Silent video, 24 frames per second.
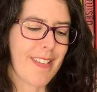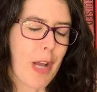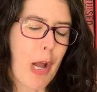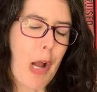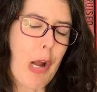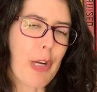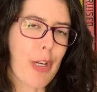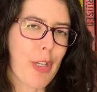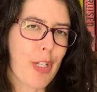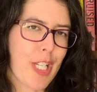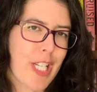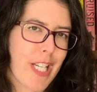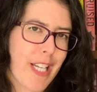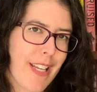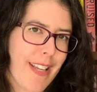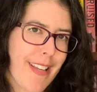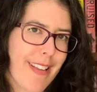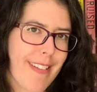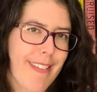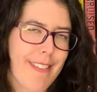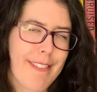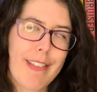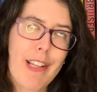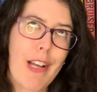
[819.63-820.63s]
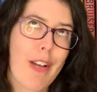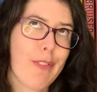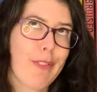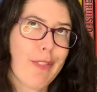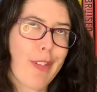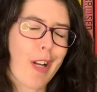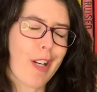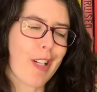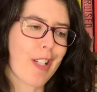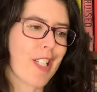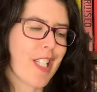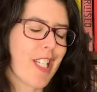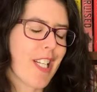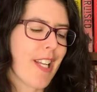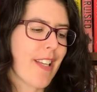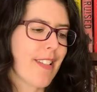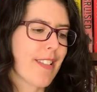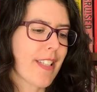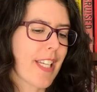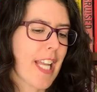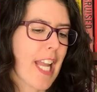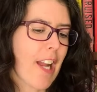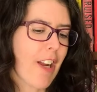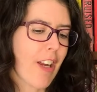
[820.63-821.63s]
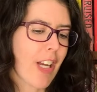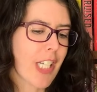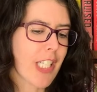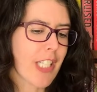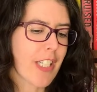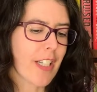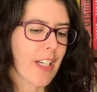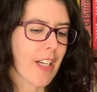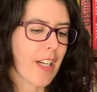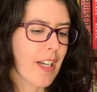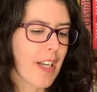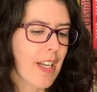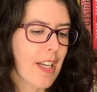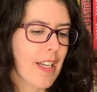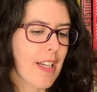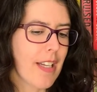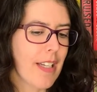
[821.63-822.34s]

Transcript: Archie as a character